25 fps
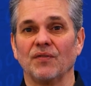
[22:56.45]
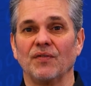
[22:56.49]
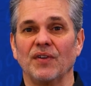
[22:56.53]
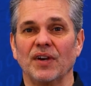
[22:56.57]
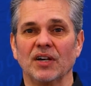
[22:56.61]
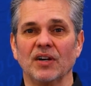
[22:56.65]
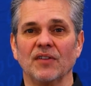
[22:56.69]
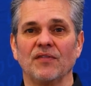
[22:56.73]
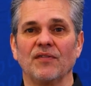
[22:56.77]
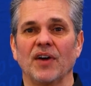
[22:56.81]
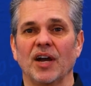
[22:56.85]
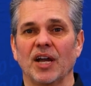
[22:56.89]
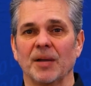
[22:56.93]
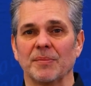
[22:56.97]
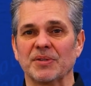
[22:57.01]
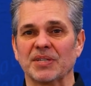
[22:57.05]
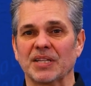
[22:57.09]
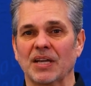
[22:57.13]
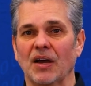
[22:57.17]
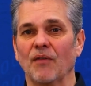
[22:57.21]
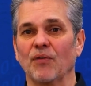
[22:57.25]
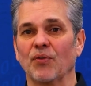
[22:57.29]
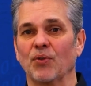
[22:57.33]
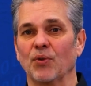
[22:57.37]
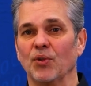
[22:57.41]
verify
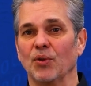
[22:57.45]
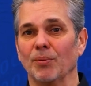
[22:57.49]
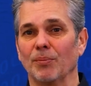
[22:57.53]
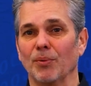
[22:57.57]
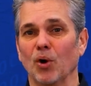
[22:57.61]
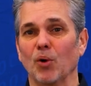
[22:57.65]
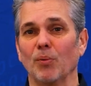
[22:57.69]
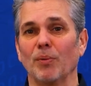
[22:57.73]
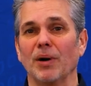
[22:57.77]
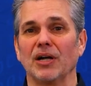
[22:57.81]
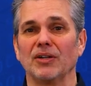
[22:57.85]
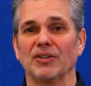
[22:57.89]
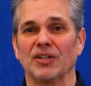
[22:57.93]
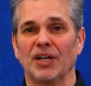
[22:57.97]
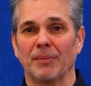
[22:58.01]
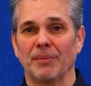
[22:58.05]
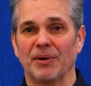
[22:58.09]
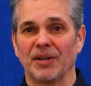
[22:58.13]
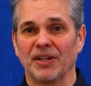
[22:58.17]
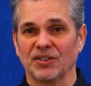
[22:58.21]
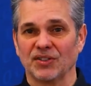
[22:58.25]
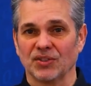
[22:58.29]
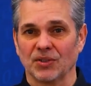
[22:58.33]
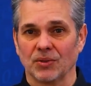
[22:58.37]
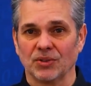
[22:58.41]
himself through the mobile
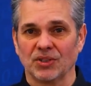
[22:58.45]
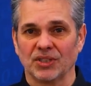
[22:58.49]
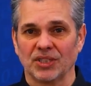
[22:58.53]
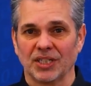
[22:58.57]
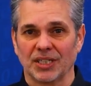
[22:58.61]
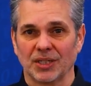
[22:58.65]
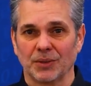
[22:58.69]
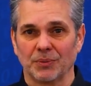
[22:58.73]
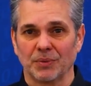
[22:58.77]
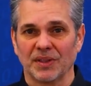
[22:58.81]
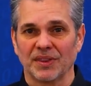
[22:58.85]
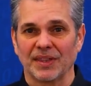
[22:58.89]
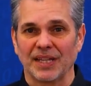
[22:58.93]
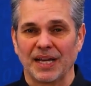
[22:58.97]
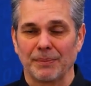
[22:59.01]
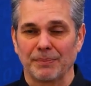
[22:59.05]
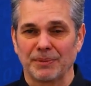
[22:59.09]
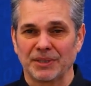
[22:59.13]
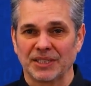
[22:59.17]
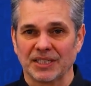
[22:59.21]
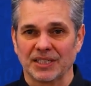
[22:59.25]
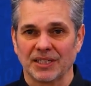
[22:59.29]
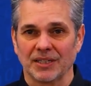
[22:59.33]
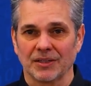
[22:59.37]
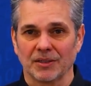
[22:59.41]
number associated with that
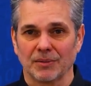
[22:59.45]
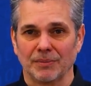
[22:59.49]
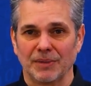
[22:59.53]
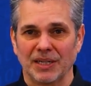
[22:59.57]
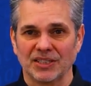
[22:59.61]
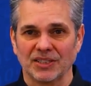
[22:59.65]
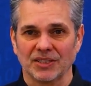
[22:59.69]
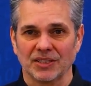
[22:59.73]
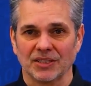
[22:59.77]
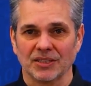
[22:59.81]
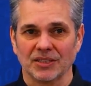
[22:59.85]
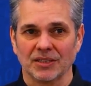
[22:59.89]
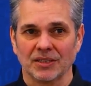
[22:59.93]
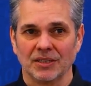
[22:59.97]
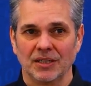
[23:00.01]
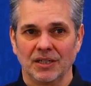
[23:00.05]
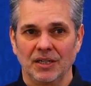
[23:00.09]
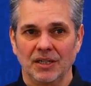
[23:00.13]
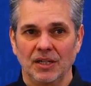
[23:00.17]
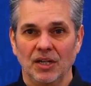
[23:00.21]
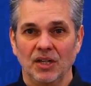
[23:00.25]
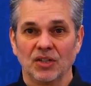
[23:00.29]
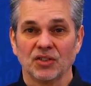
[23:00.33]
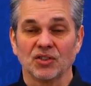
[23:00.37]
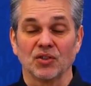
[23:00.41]
particular message.
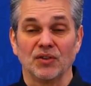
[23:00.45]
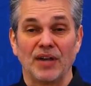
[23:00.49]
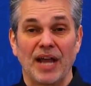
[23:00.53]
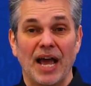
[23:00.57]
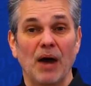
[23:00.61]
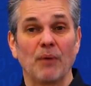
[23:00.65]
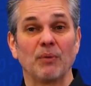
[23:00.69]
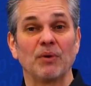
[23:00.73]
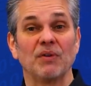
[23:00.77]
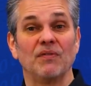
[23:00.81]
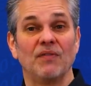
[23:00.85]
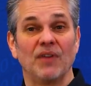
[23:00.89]
So now we